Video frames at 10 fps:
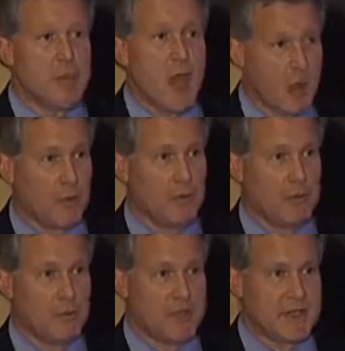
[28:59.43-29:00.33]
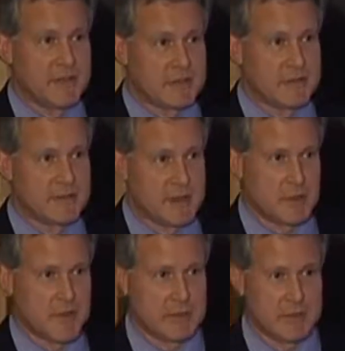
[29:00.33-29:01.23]
No, we didn't,
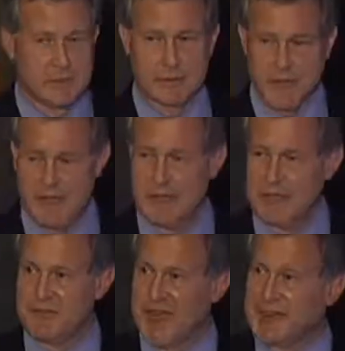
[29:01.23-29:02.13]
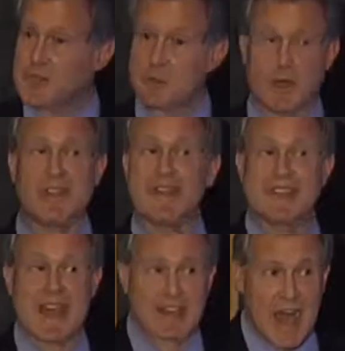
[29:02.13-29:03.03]
did we? Okay? In fact, it's worked the
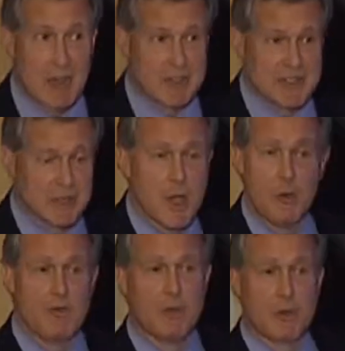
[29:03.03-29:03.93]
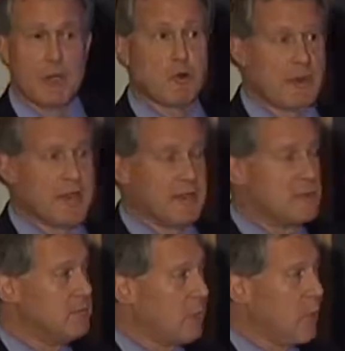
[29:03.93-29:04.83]
exact opposite. We've
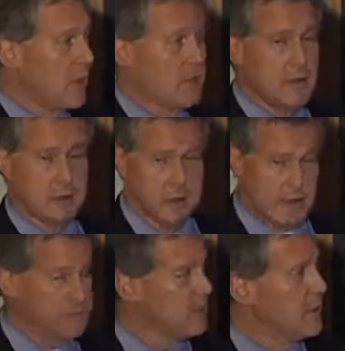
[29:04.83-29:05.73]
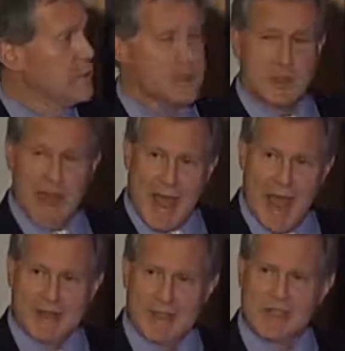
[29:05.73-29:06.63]
created more. Okay? So now,
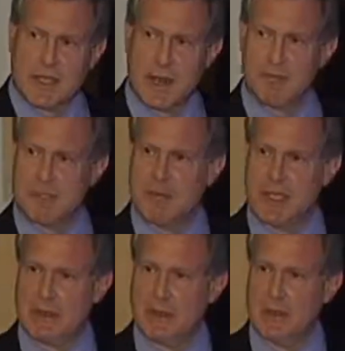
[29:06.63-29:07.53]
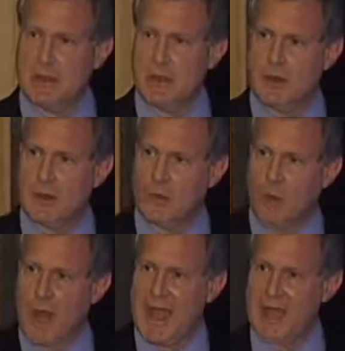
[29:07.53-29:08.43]
how did this come to be?
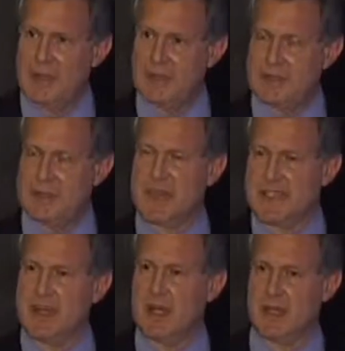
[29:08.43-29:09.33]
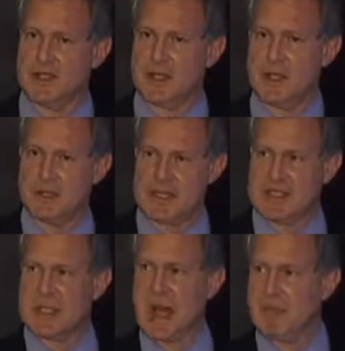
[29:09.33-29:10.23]
Why did they tell us to
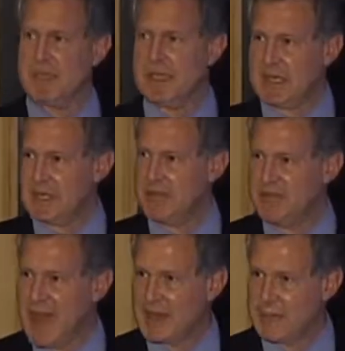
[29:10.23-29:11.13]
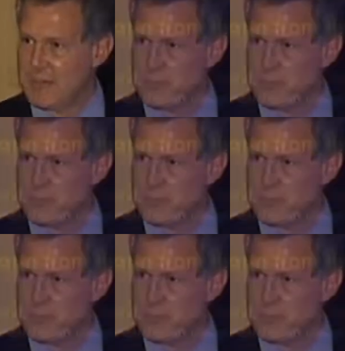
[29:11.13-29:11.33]
stop eating fat?